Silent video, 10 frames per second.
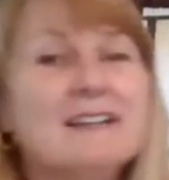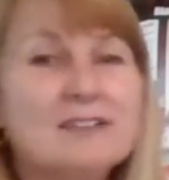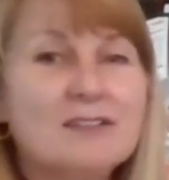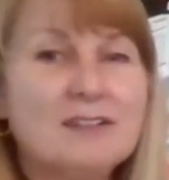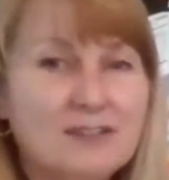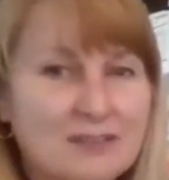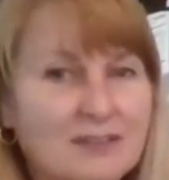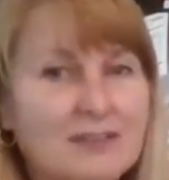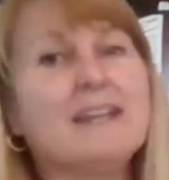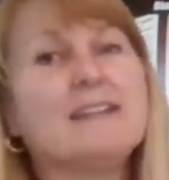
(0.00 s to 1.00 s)
So, you know,
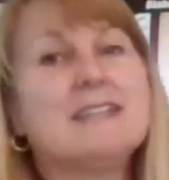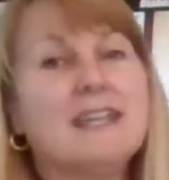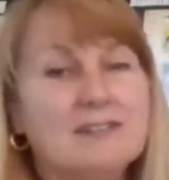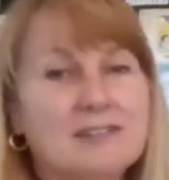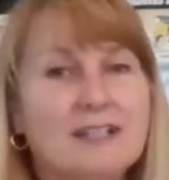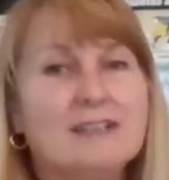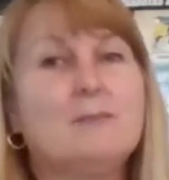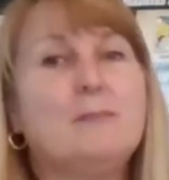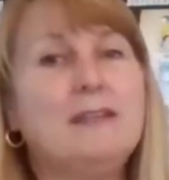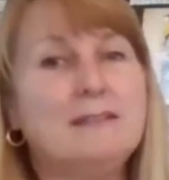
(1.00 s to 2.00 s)
so again, take a look at
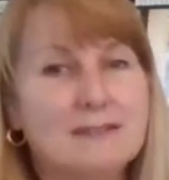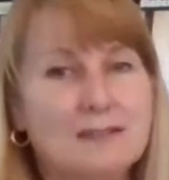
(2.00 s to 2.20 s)
the beans